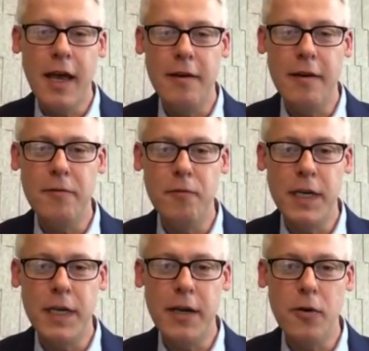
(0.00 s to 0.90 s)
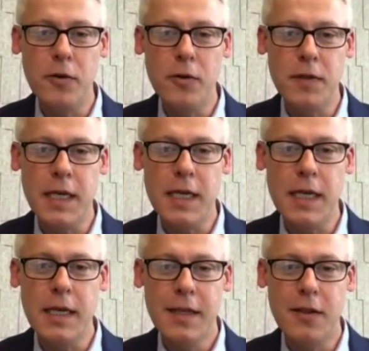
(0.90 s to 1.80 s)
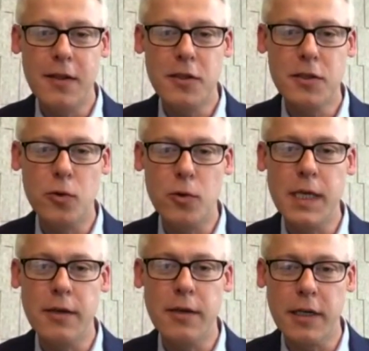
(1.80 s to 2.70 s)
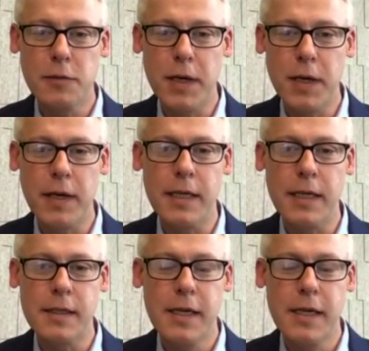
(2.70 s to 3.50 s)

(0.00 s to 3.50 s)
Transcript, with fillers: and videos of the, the school year experience.